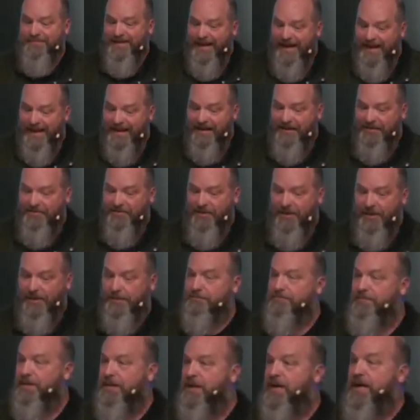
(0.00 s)
Anything.
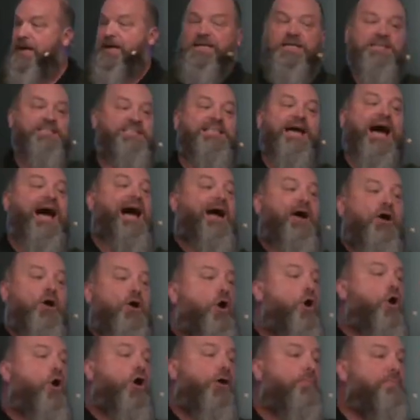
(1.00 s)
An entire
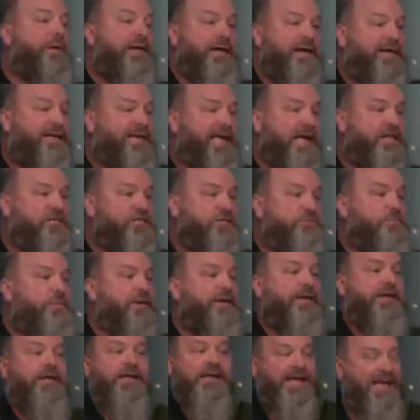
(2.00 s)
army against
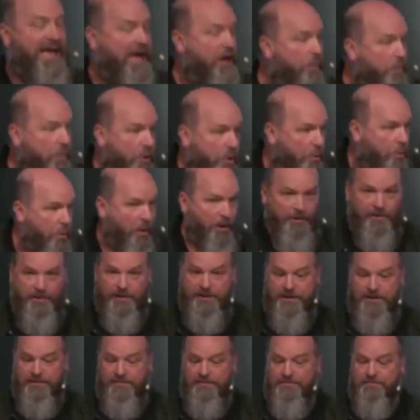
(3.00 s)
me, it will
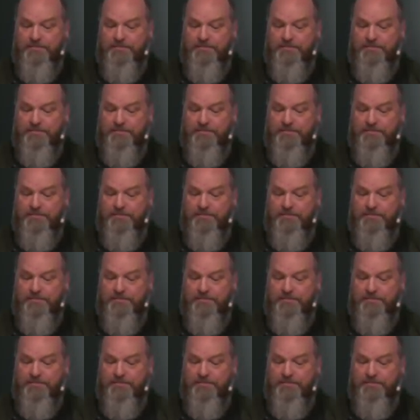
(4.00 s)
work.